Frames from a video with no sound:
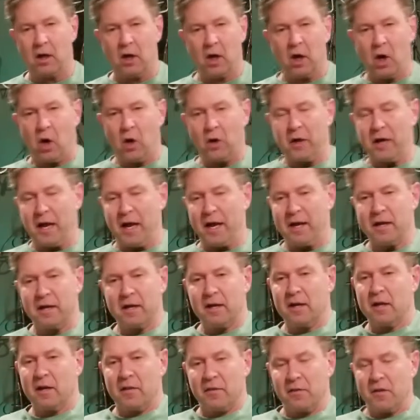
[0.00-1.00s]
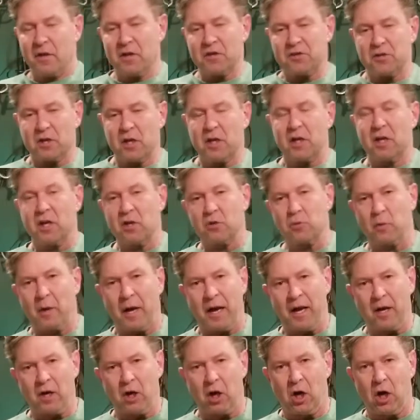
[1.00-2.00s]
Okay, this is what I
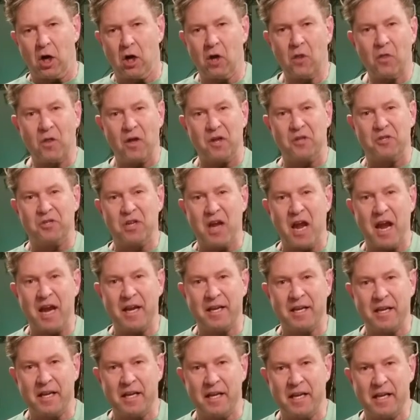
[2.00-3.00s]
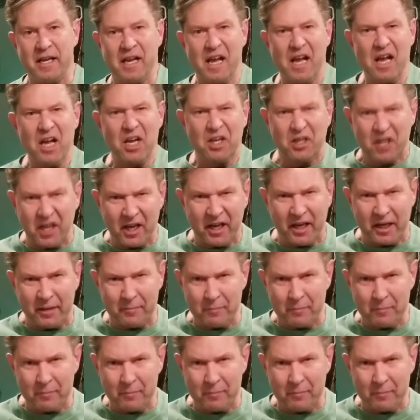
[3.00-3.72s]
call the JD Kickin